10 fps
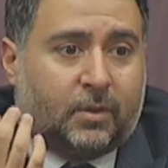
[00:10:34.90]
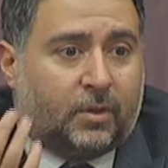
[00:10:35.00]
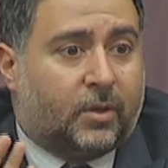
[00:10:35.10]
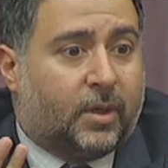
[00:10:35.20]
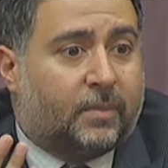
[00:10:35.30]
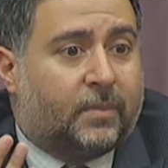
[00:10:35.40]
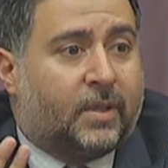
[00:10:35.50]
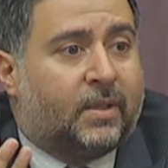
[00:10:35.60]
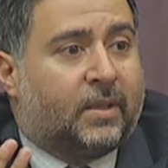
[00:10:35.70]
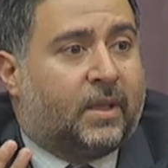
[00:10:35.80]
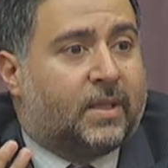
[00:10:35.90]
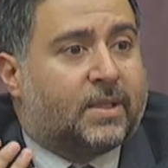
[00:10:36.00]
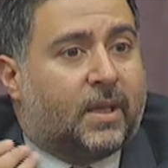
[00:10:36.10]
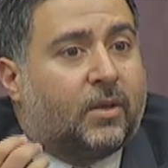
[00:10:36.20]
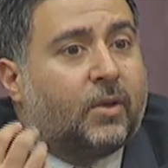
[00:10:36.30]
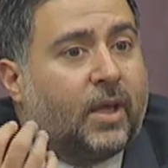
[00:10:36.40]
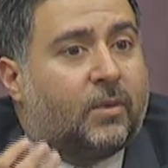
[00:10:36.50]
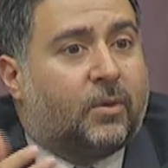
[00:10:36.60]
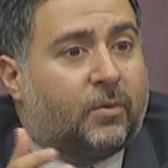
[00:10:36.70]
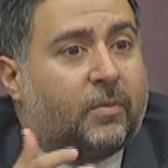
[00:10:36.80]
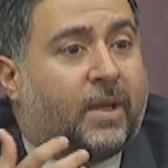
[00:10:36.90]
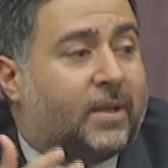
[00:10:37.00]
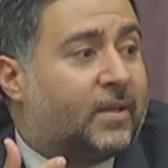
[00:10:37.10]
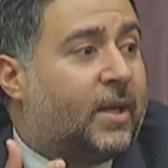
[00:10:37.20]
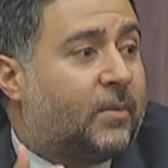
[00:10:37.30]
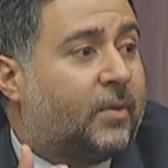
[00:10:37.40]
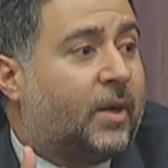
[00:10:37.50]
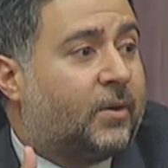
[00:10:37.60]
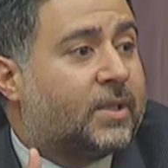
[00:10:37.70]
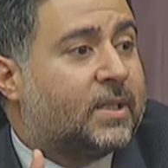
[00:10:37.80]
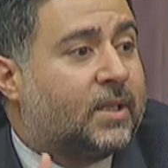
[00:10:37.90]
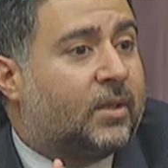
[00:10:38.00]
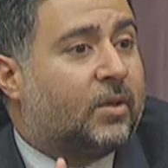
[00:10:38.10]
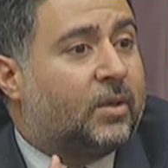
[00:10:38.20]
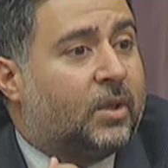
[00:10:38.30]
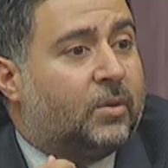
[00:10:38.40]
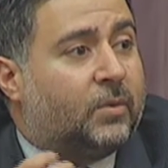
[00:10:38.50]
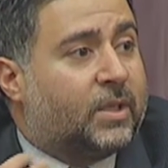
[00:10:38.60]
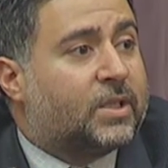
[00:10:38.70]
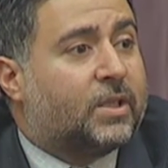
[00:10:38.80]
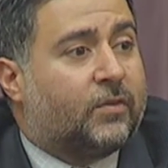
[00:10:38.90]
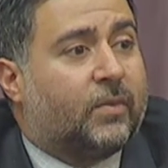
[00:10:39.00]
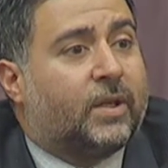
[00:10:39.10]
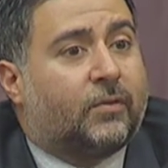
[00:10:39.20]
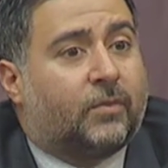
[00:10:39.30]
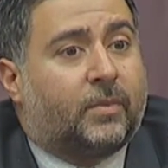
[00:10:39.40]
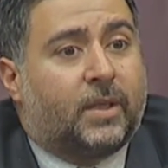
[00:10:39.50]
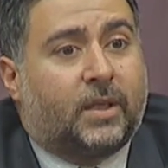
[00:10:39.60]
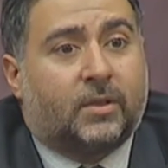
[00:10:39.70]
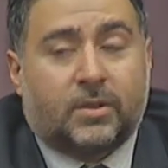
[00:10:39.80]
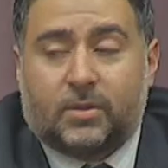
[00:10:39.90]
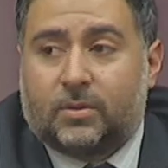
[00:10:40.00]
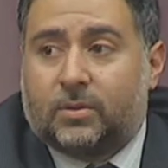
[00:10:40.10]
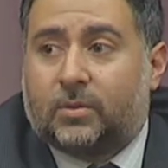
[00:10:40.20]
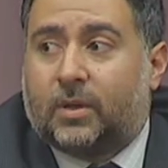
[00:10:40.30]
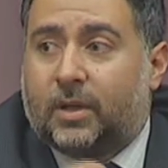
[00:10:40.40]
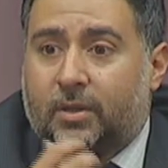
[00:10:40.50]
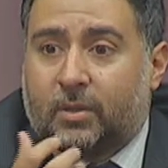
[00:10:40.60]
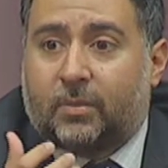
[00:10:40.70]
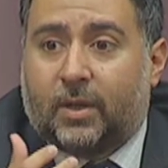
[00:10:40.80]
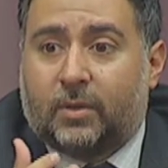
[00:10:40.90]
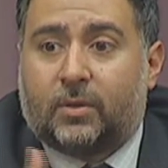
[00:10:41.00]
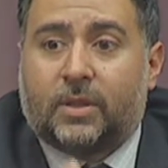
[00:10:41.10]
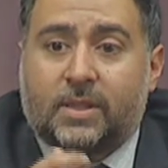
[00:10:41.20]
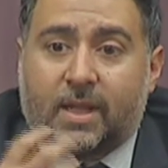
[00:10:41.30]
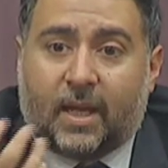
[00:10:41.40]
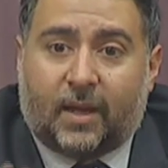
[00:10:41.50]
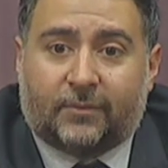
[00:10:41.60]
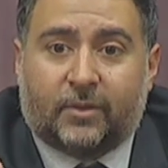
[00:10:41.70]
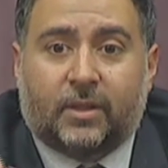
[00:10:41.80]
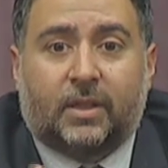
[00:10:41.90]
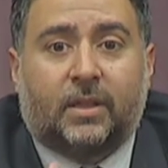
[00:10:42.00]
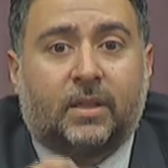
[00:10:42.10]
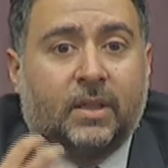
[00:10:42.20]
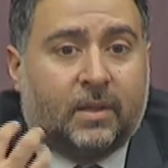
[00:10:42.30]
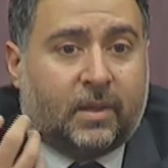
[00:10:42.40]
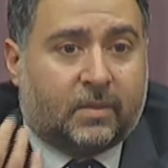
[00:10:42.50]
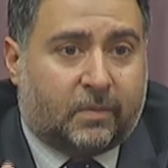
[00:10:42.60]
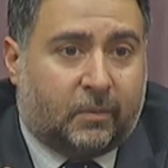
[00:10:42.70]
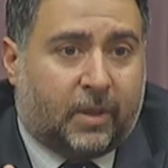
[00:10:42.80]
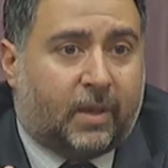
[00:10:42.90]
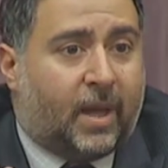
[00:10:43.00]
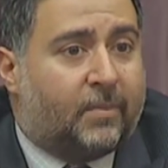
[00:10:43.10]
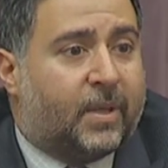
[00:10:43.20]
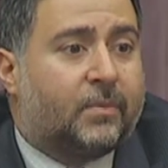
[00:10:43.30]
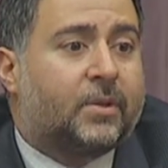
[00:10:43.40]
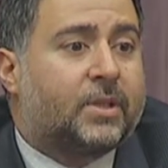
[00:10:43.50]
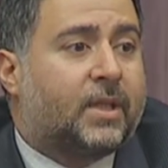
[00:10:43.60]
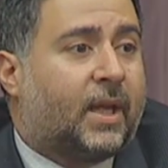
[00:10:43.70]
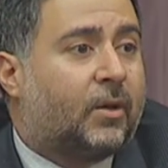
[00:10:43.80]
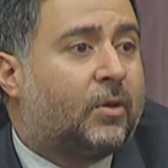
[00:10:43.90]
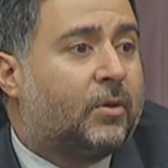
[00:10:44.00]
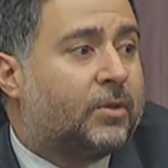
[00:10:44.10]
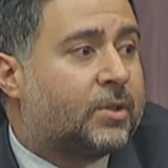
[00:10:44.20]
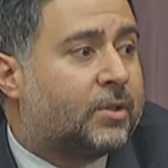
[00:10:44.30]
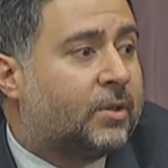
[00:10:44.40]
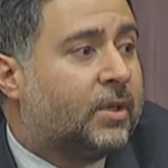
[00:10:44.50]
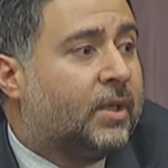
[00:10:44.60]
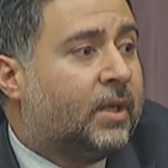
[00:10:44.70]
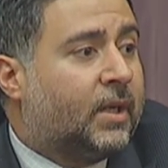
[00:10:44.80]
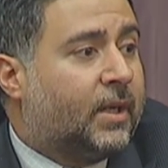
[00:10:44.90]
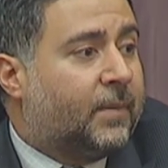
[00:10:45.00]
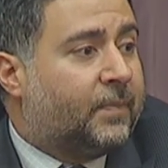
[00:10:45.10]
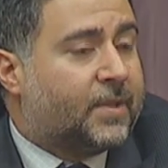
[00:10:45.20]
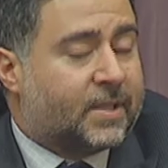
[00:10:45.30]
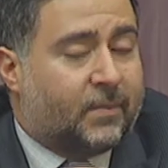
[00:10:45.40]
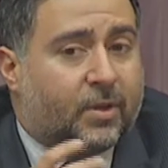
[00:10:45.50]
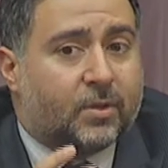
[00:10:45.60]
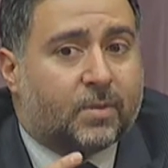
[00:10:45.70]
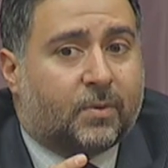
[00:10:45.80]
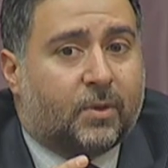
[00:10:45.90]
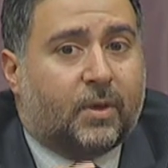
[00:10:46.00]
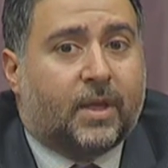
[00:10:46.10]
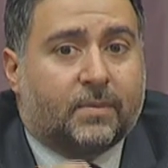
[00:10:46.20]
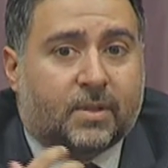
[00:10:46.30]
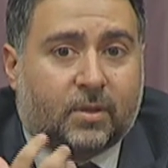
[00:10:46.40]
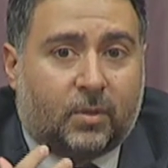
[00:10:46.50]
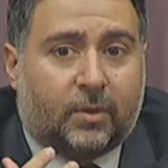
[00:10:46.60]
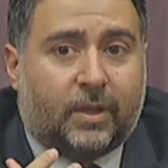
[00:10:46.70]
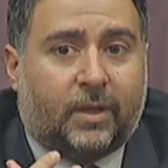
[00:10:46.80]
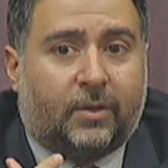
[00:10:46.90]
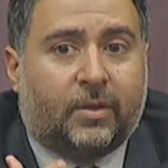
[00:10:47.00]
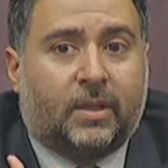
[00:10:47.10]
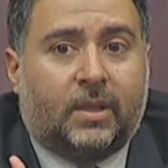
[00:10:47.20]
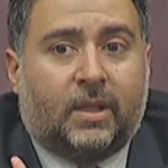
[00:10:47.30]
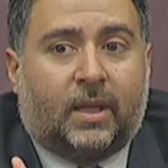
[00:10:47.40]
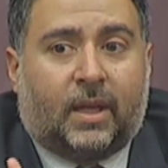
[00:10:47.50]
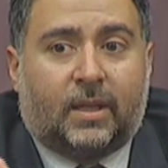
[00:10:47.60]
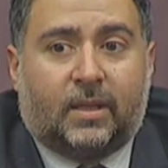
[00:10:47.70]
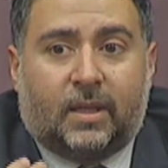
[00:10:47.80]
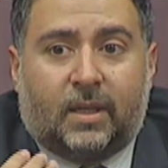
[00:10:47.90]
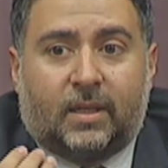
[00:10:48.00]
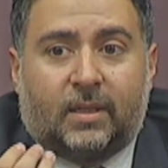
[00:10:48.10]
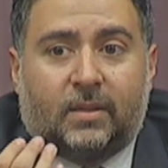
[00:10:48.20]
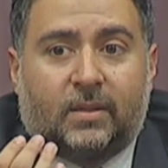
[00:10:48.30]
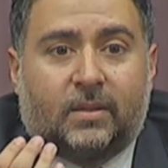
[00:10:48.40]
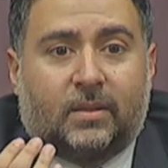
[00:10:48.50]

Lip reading: Europe, and saying, okay, well, we're making a lot of progress here. We can shift money from here to other priorities. Africa, we had a big push in agriculture, some of those programs, global health, and then